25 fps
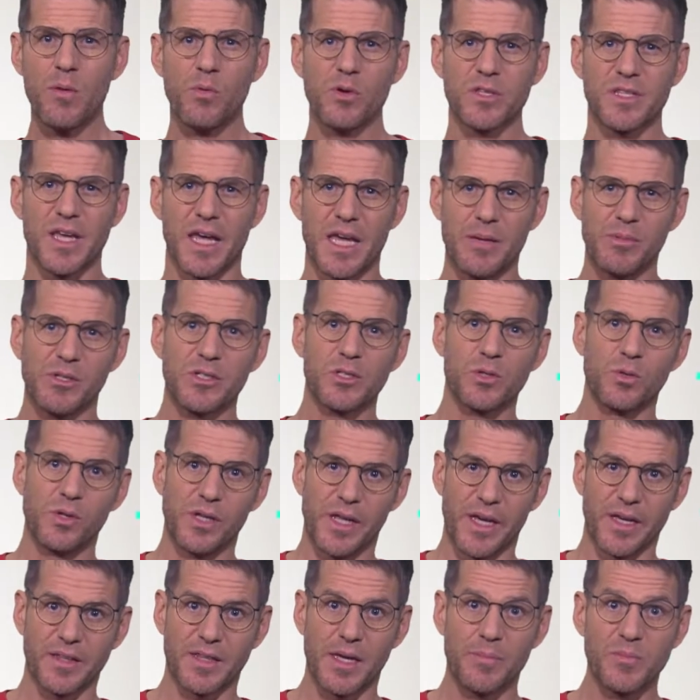was able to
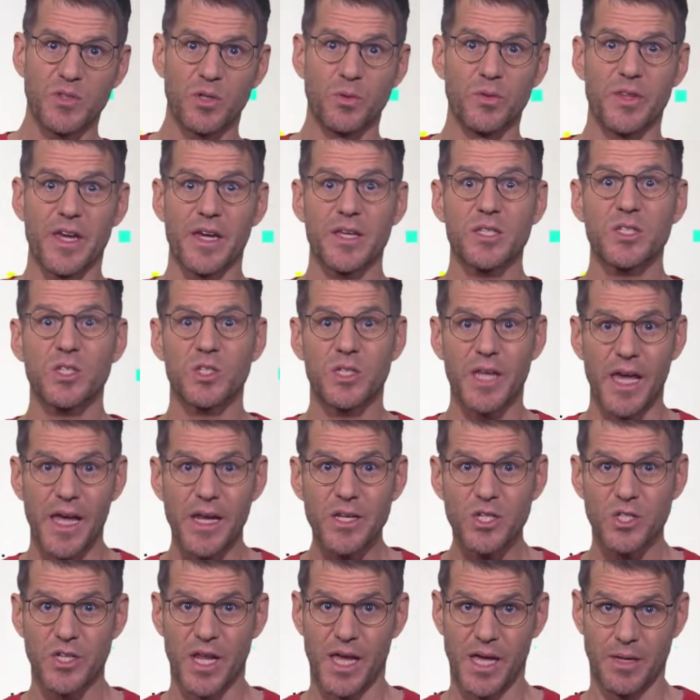link them to their
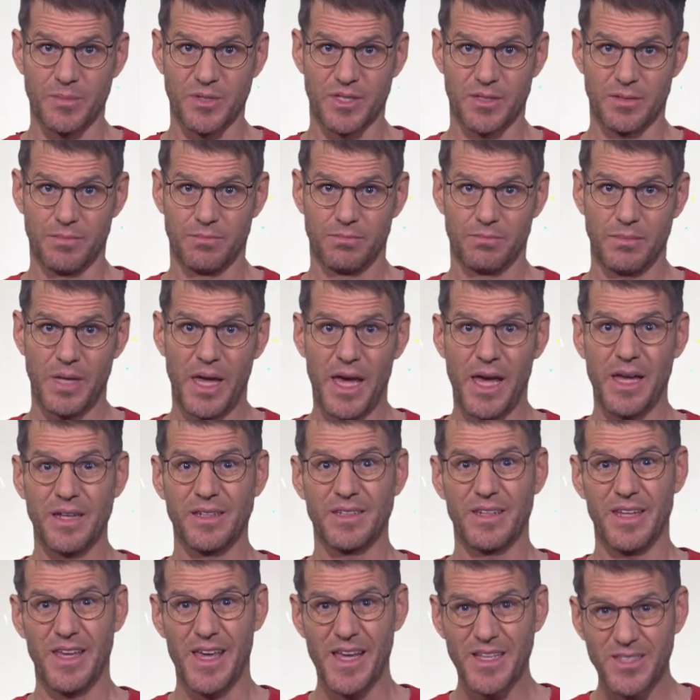stage names and
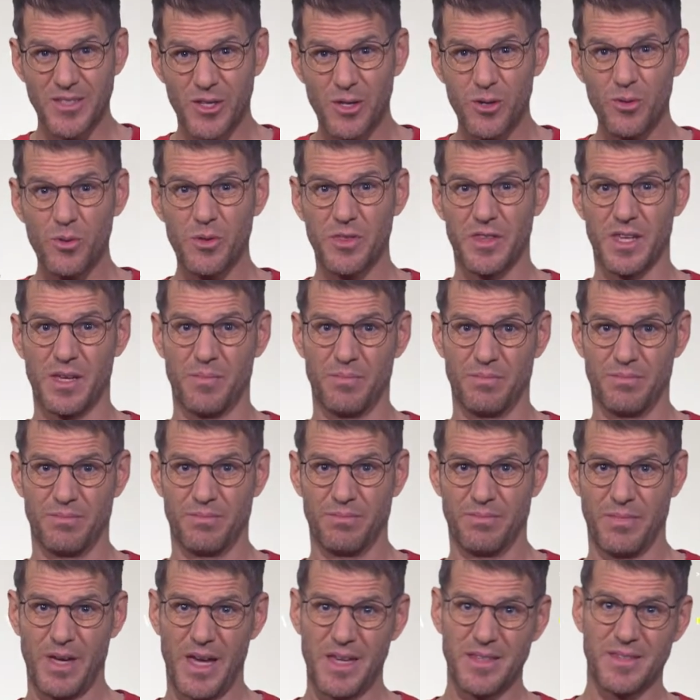exclude them,
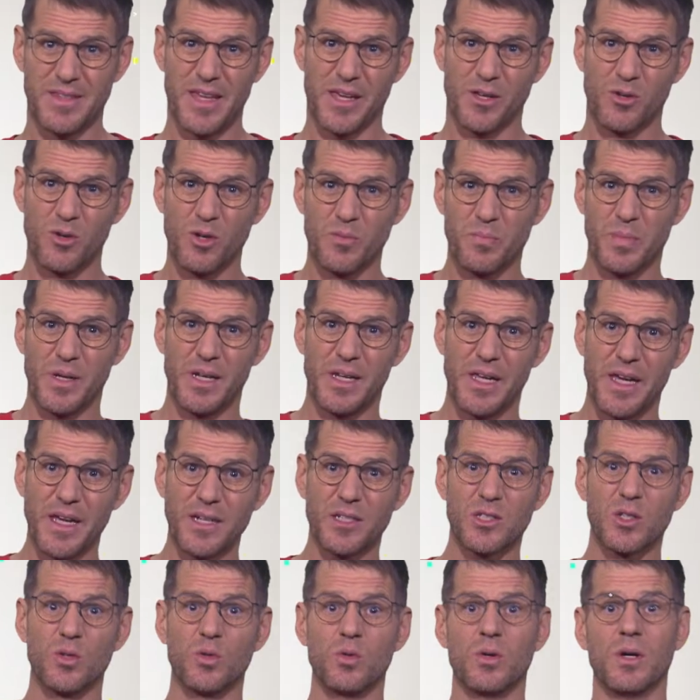as they could be
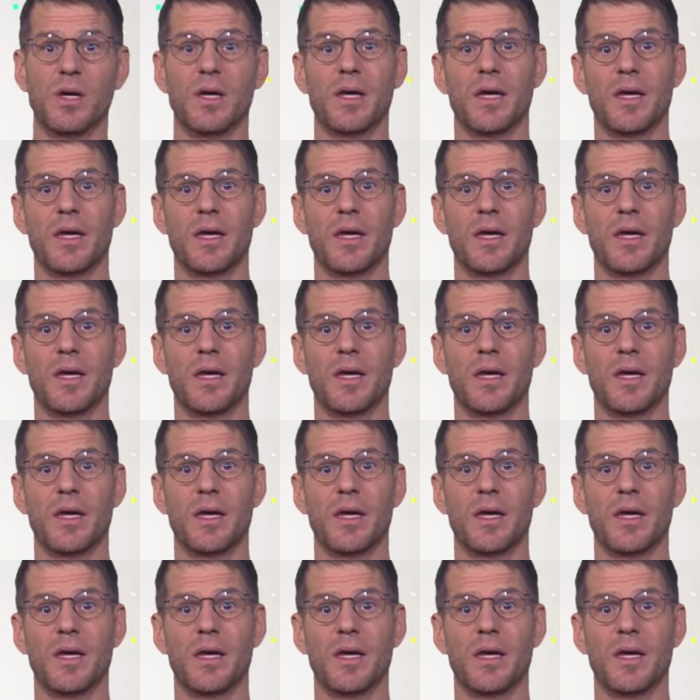linked to